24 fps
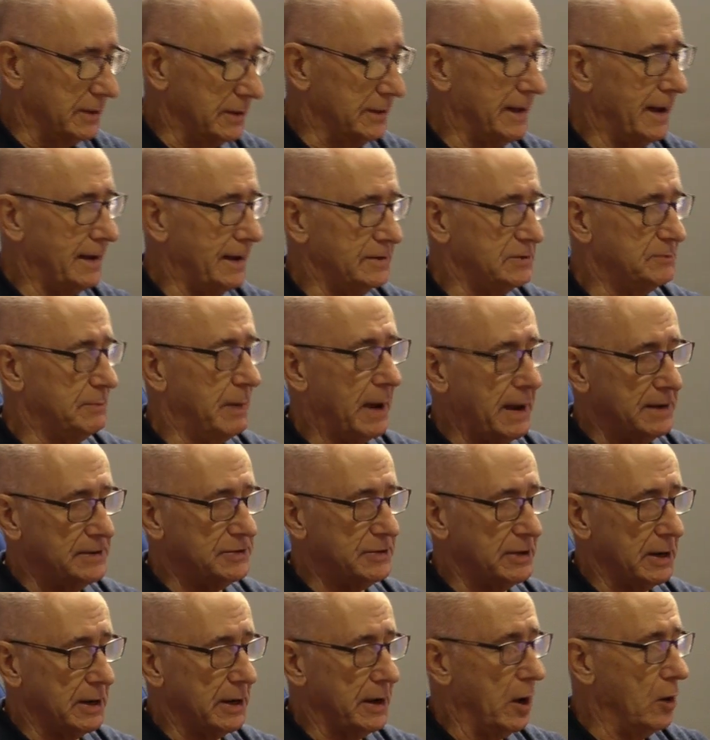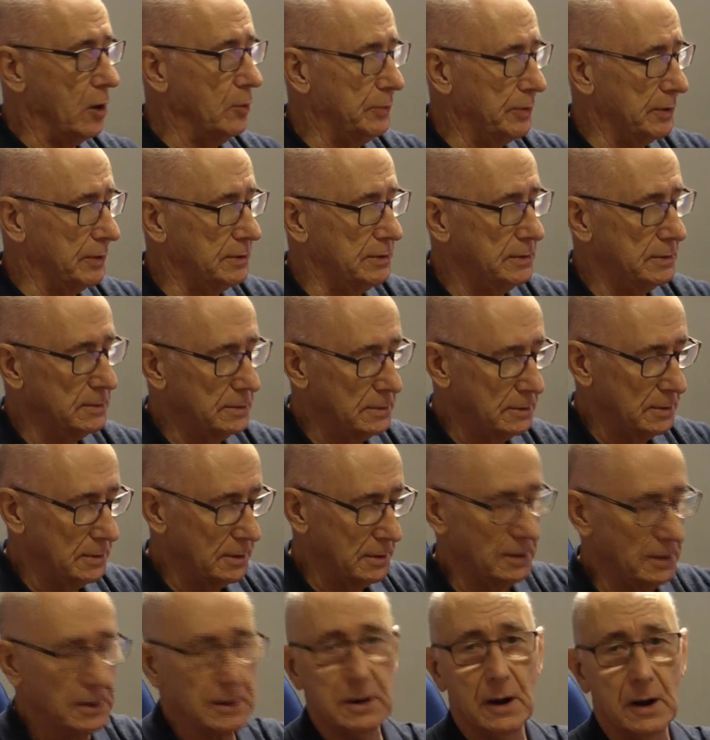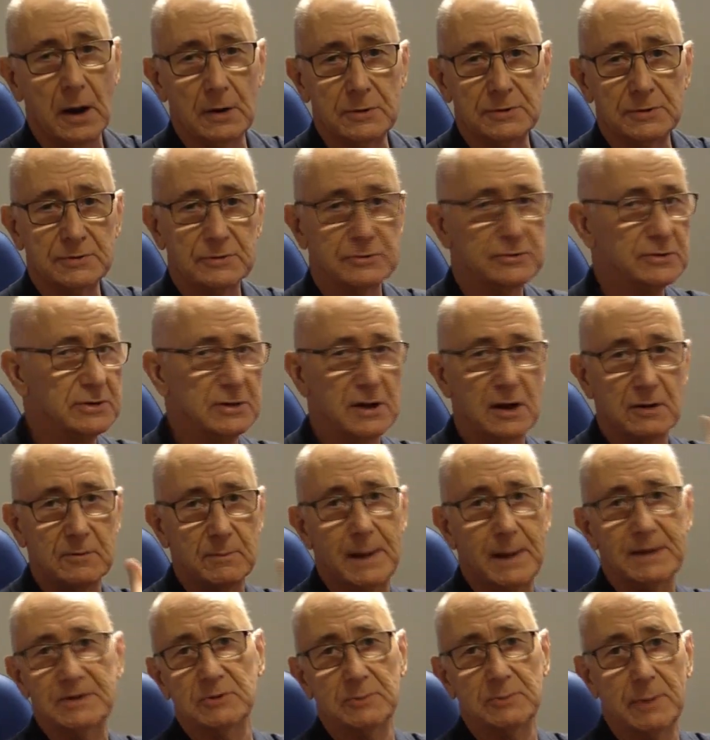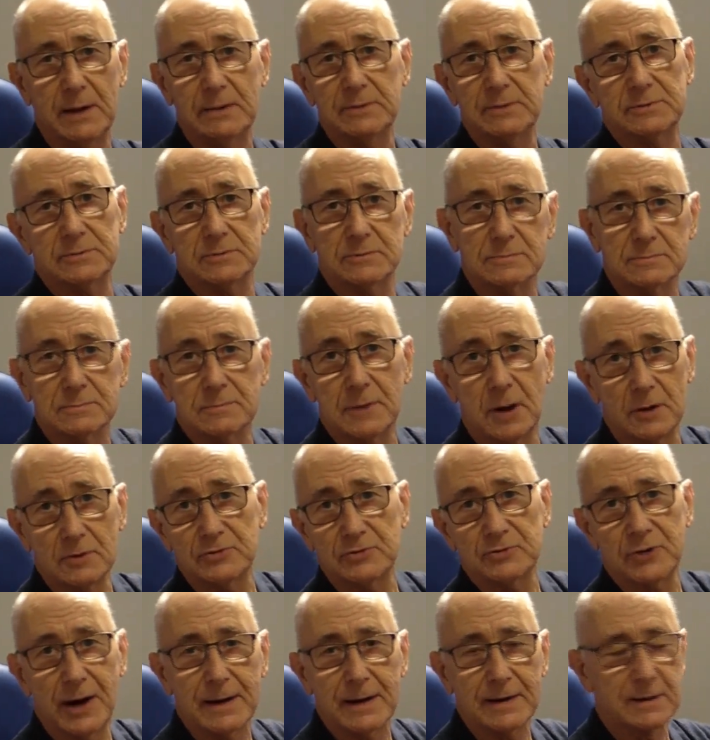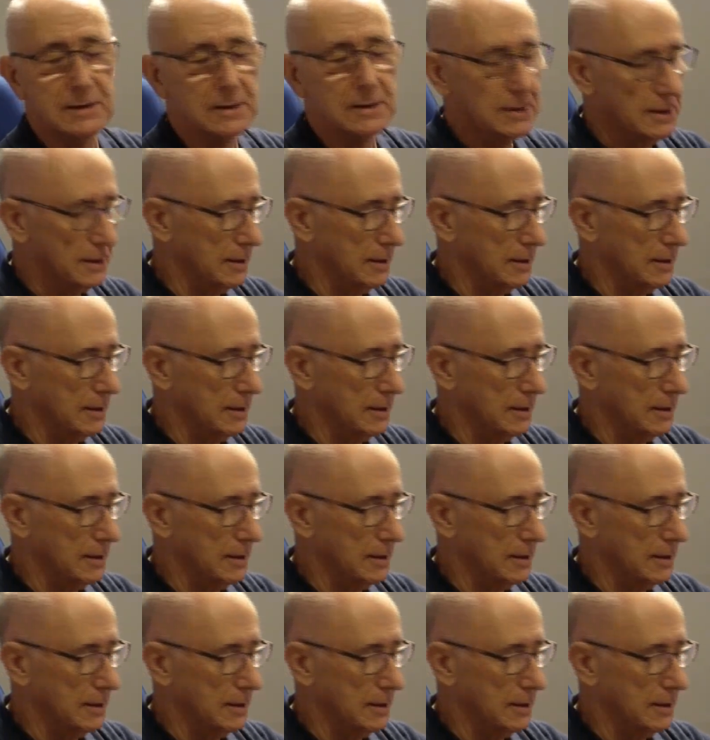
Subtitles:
and that is basically open and closed because you don't mess about on track.